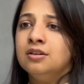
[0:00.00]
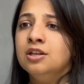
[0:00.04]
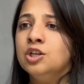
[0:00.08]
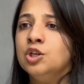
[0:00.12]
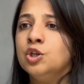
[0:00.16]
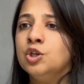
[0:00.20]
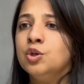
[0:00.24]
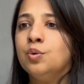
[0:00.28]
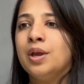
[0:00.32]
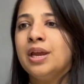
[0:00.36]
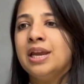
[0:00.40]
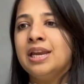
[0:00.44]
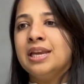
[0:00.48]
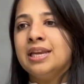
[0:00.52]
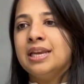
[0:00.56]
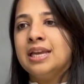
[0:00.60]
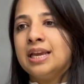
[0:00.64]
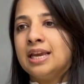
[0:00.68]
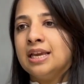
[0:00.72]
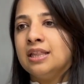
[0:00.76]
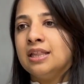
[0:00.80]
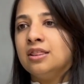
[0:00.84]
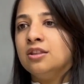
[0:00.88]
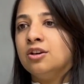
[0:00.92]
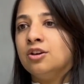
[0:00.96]
to
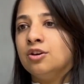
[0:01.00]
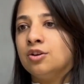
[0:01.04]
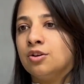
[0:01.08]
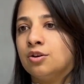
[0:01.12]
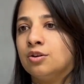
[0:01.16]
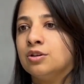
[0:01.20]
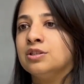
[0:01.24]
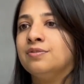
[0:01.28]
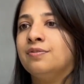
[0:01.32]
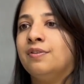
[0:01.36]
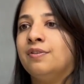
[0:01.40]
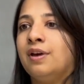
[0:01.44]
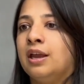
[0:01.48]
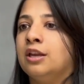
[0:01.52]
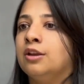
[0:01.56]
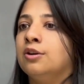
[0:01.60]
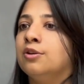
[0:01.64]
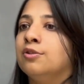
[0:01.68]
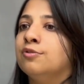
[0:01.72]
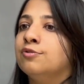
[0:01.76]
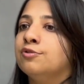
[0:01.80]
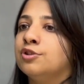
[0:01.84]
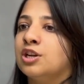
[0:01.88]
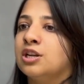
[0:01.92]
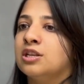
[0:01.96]
indicate the gross value
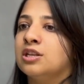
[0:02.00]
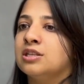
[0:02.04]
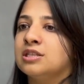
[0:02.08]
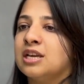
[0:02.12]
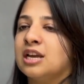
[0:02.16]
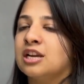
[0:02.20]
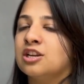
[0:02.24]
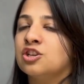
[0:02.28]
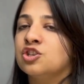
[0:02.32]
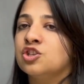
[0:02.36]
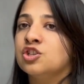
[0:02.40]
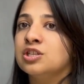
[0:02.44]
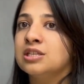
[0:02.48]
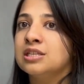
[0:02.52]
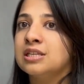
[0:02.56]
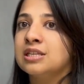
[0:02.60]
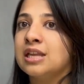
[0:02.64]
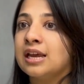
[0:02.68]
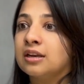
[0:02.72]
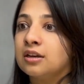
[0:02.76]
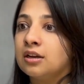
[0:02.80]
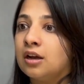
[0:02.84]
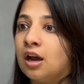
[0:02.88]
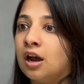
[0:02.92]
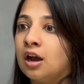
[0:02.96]
of transactions
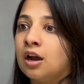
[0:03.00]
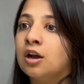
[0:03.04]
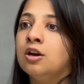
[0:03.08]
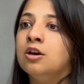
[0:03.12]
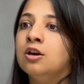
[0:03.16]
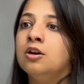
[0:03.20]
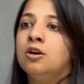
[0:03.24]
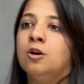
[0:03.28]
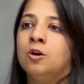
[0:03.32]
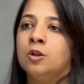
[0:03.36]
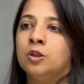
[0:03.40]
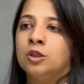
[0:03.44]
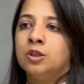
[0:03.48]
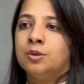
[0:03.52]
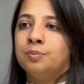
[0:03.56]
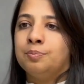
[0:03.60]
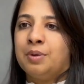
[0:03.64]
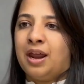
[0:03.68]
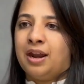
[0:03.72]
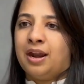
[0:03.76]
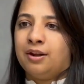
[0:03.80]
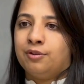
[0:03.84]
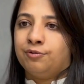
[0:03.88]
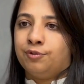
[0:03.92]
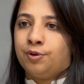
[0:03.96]
that occur on the
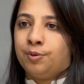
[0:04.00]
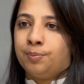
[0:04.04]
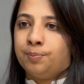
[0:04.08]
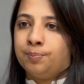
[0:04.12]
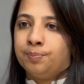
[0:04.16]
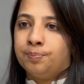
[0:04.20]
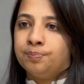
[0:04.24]
platform.